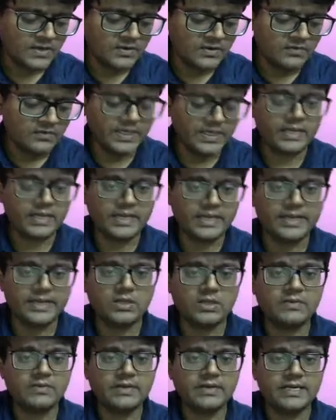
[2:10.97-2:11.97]
we'll try
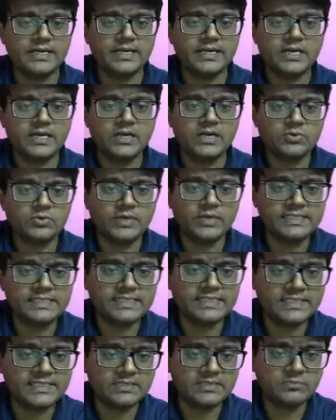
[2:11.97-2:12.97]
to cover in today's
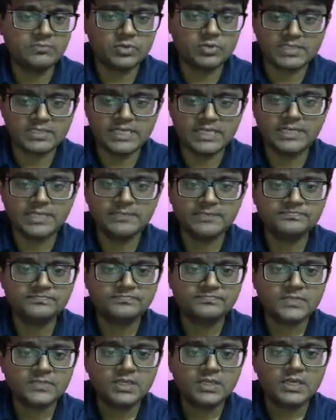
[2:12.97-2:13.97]
session mostly.
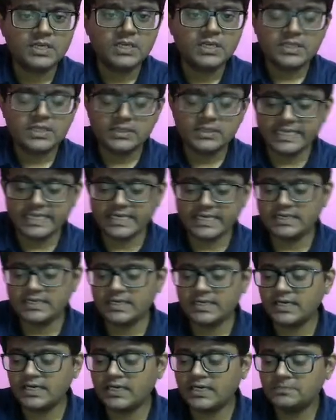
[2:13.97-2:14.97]
Then
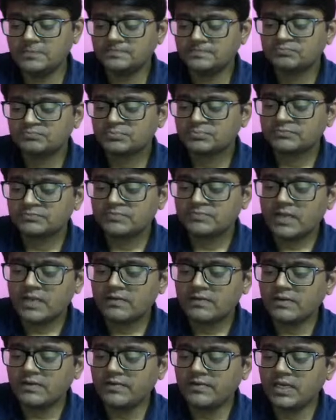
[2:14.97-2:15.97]

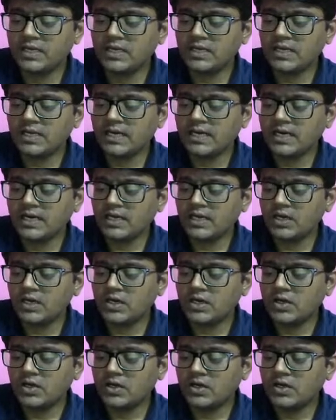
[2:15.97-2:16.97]
we will
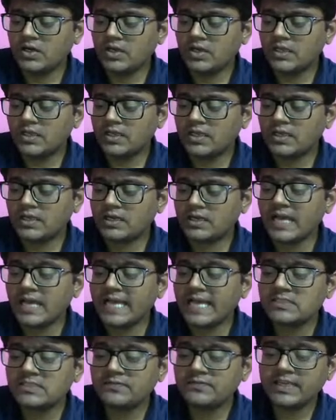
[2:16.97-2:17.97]

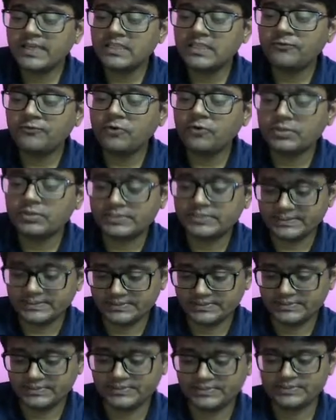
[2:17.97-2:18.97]
classify the
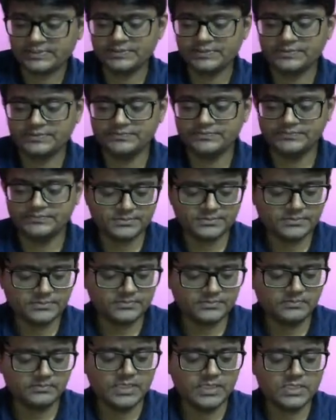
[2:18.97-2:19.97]
forces,
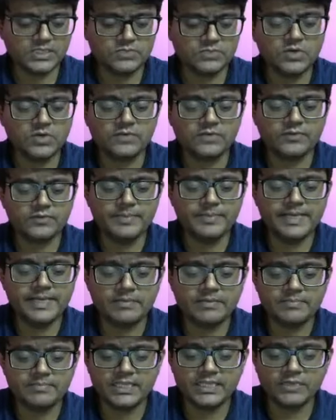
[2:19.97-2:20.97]
because work will be
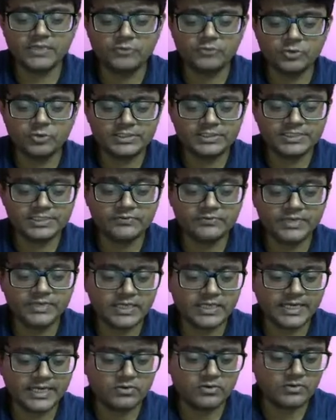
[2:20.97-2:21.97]
done by the forces, and
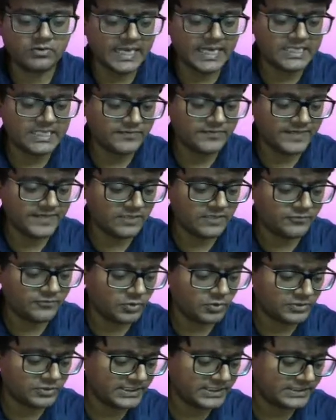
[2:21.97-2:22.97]
we'll try to classify the
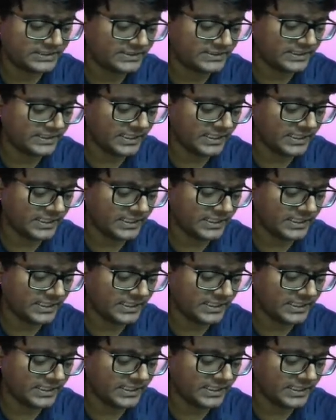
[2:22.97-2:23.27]
forces